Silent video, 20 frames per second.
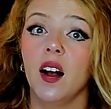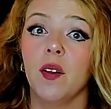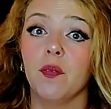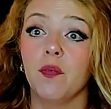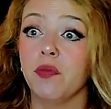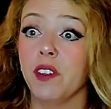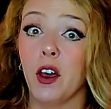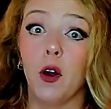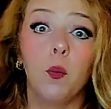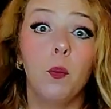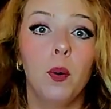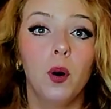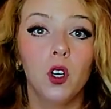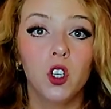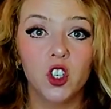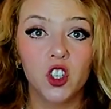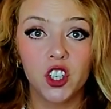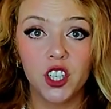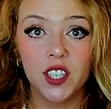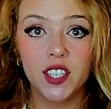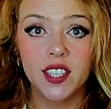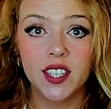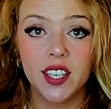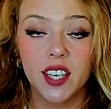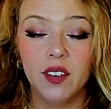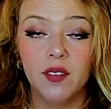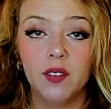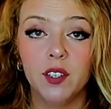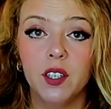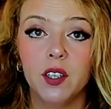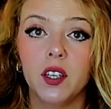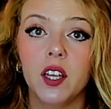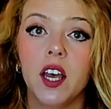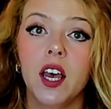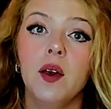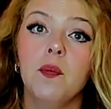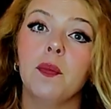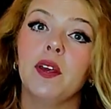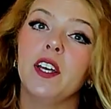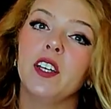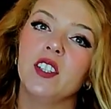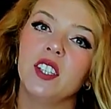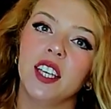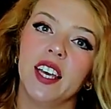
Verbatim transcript: nail polishes even, because